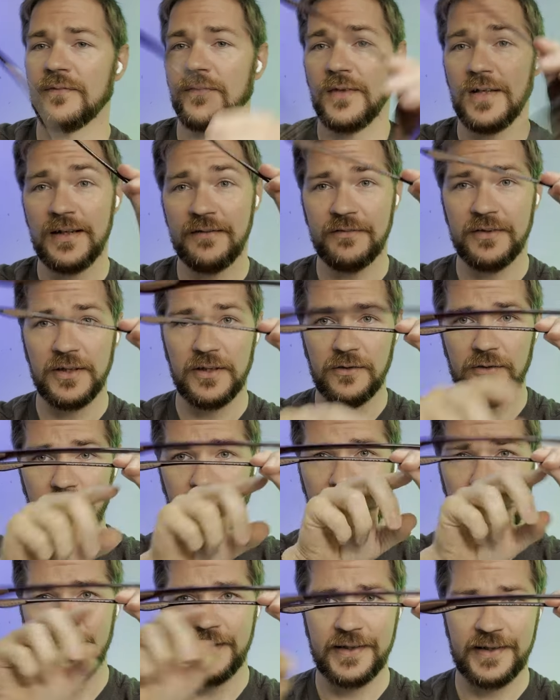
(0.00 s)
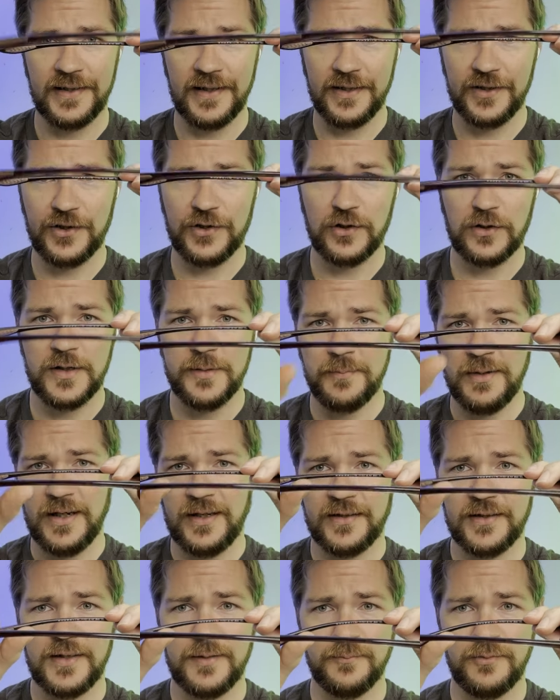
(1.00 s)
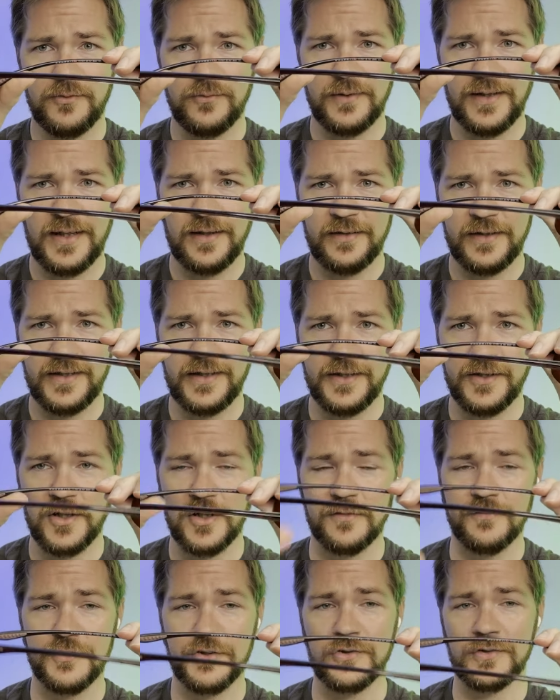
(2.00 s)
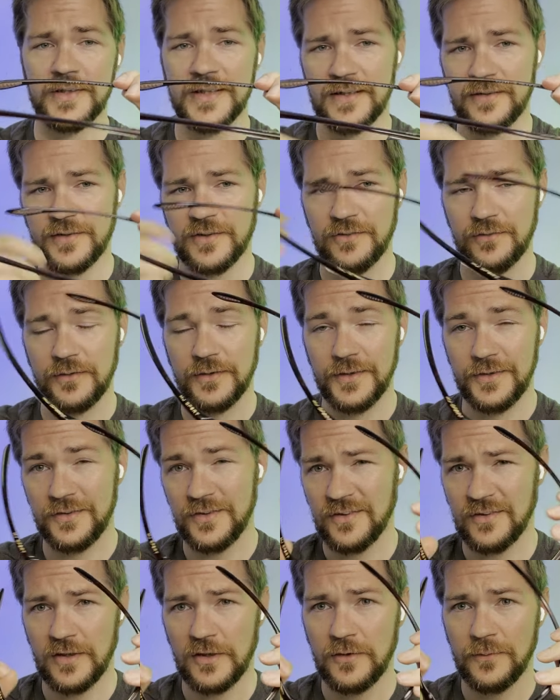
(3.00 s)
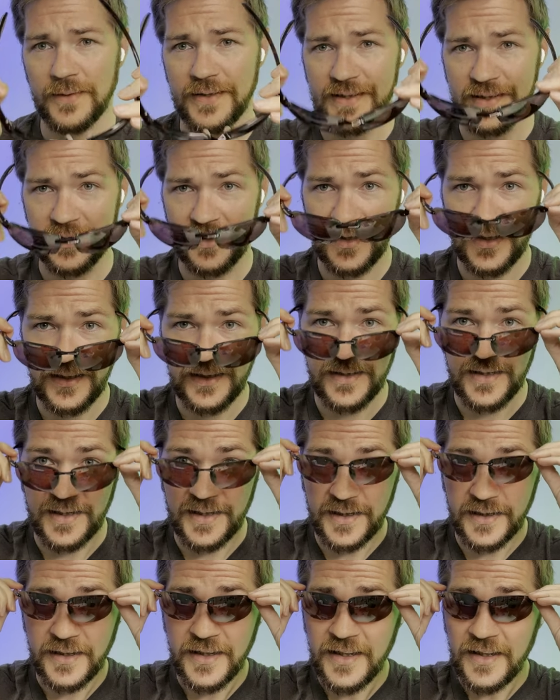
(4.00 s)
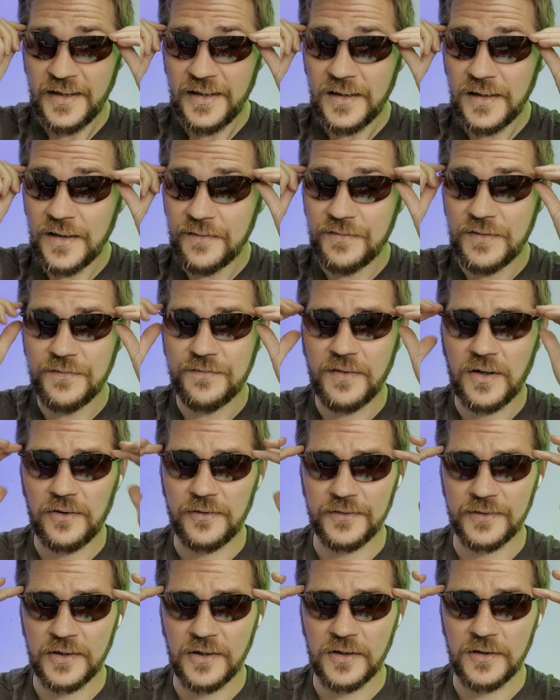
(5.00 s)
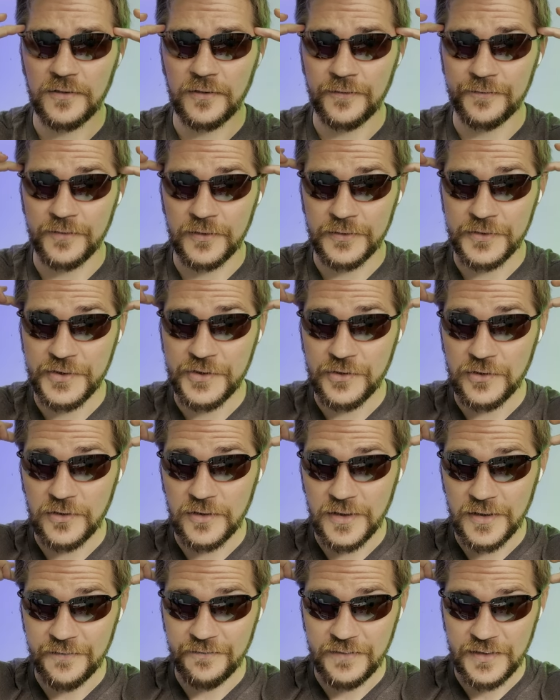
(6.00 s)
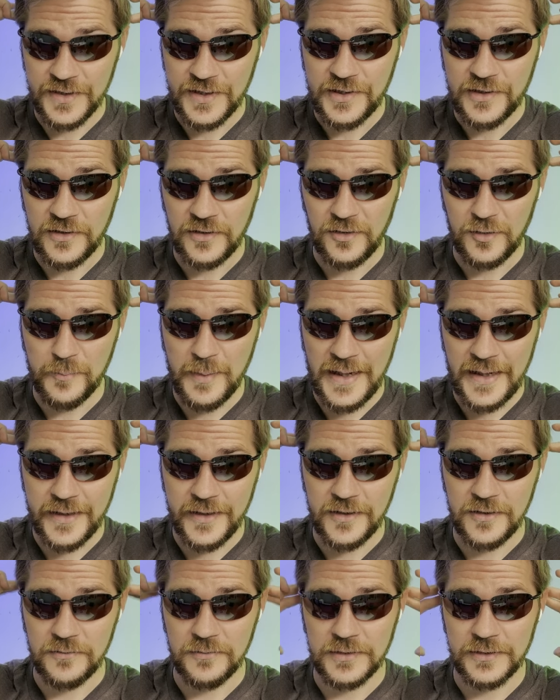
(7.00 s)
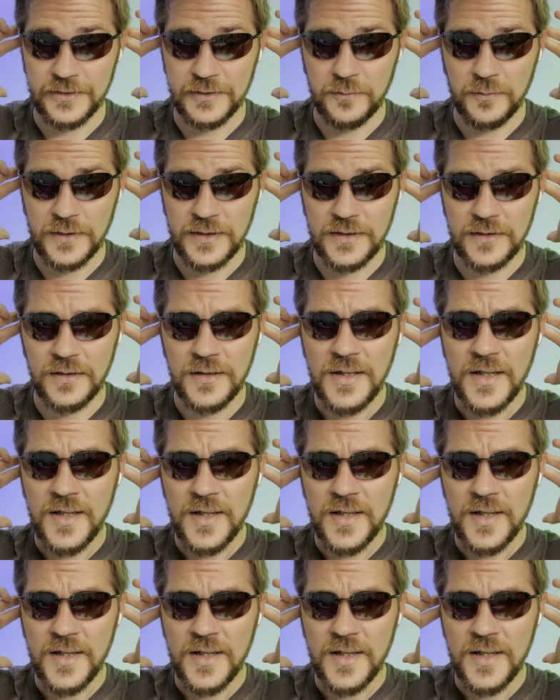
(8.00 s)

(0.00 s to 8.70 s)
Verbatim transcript: even though it is that straight back temple without any curvature down to it. You don't always need that if you follow the curvature of the skull back here really well.